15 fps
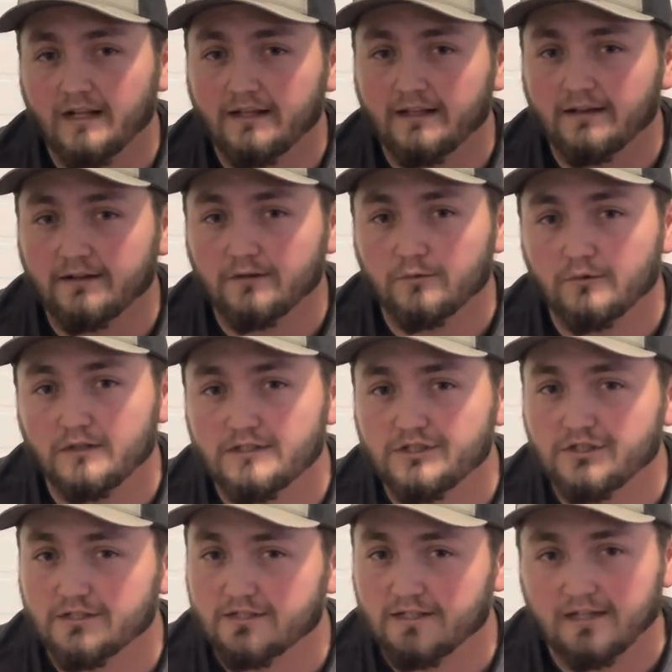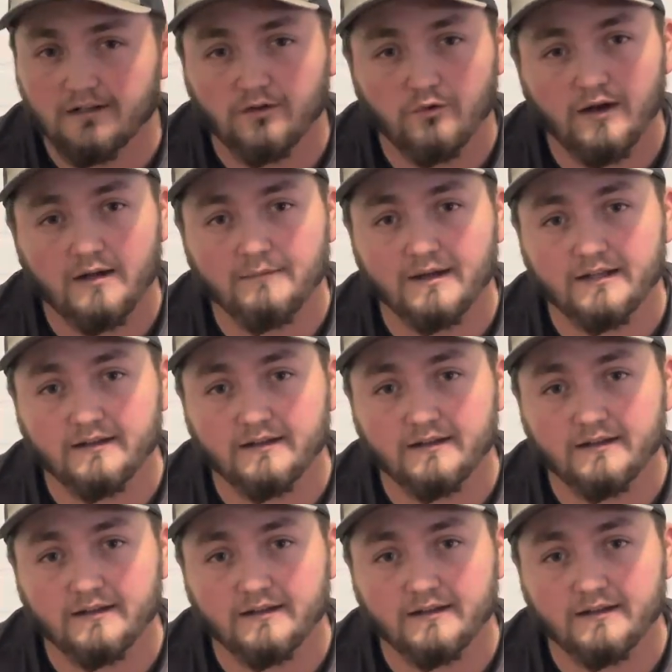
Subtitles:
the other ones just didn't quite make the